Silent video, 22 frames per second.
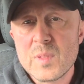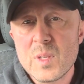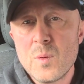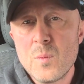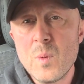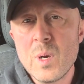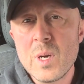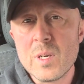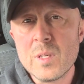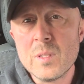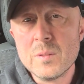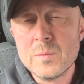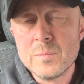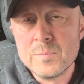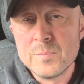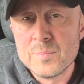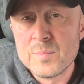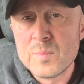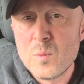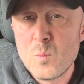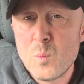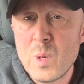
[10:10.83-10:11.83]
Well,
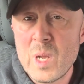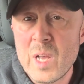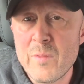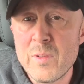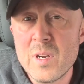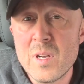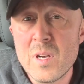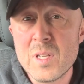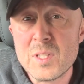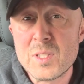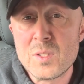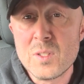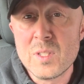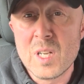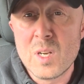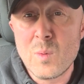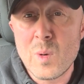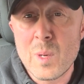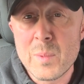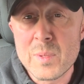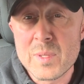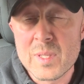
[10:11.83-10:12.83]
we have an article on our
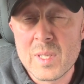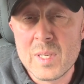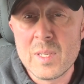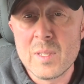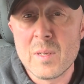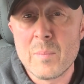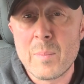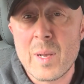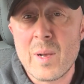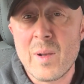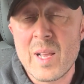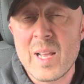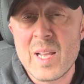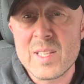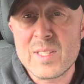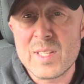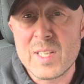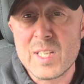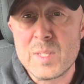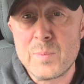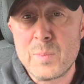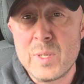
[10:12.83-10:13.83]
website about
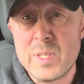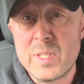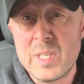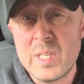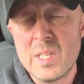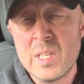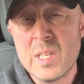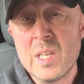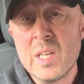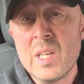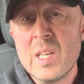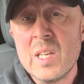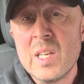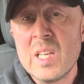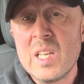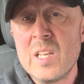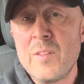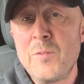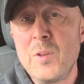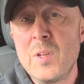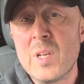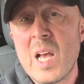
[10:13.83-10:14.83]
SHBG.
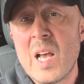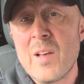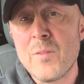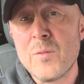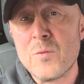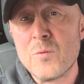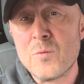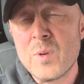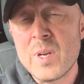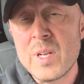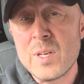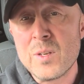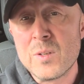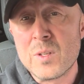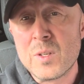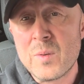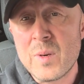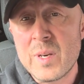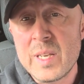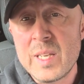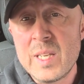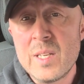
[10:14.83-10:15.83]
If you haven't read it
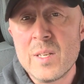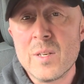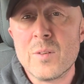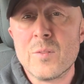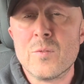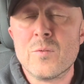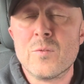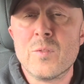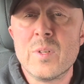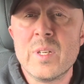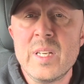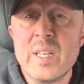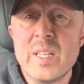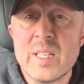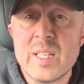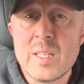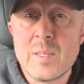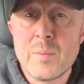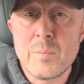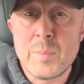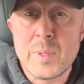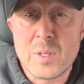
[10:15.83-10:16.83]
already, read
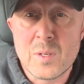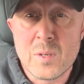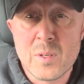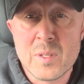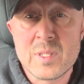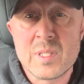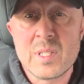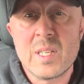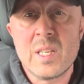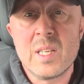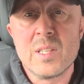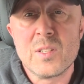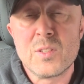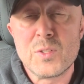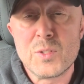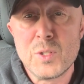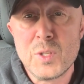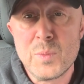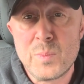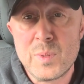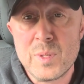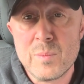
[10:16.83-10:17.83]
it because it's
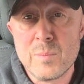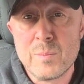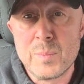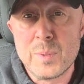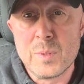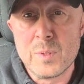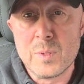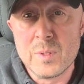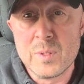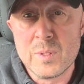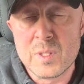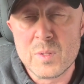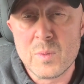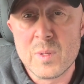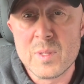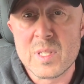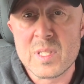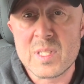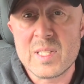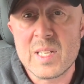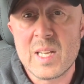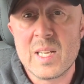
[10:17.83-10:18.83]
super important to
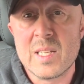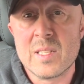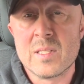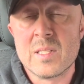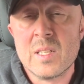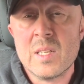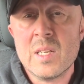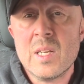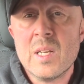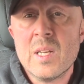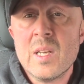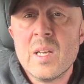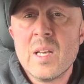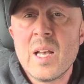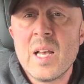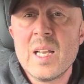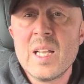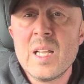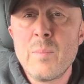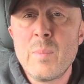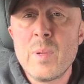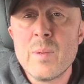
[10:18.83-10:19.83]
understand a
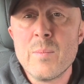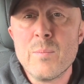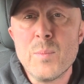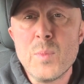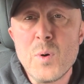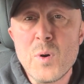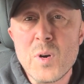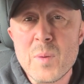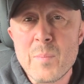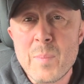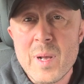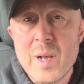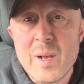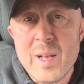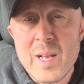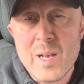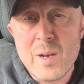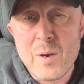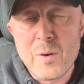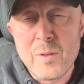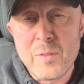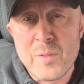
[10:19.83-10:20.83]
little bit more about
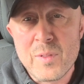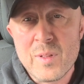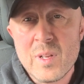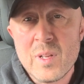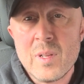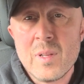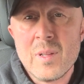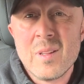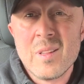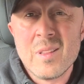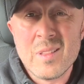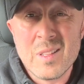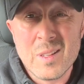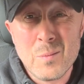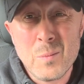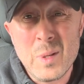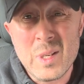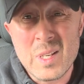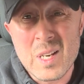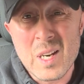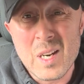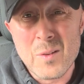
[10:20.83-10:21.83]
health than
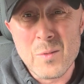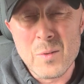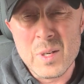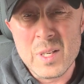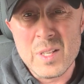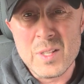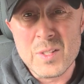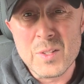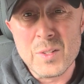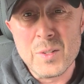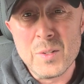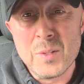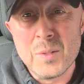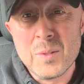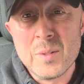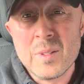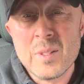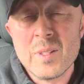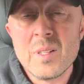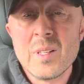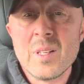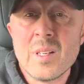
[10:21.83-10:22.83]
we currently do.
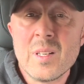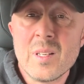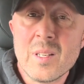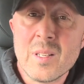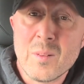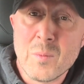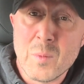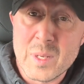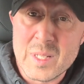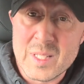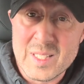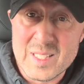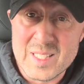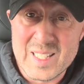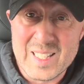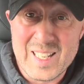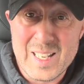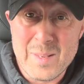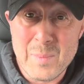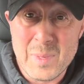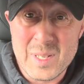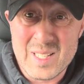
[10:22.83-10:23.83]
which is
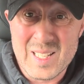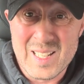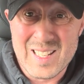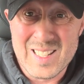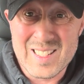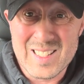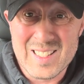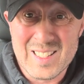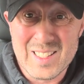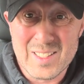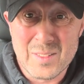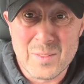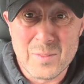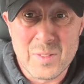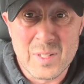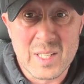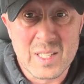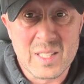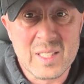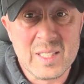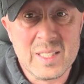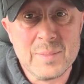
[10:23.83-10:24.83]
limited, isn't it,
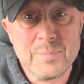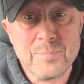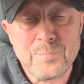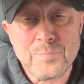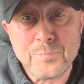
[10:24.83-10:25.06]
frankly?